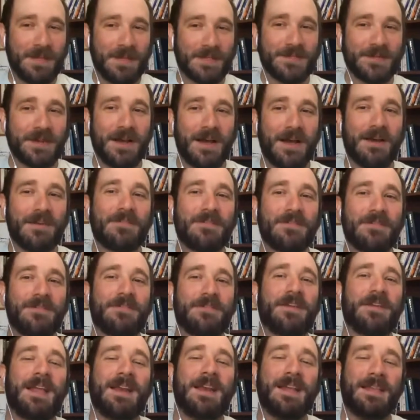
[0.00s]
pissed off,
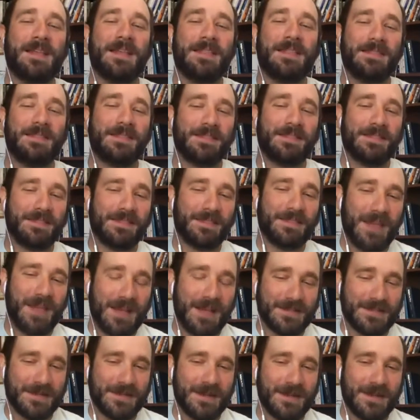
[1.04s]
and in as a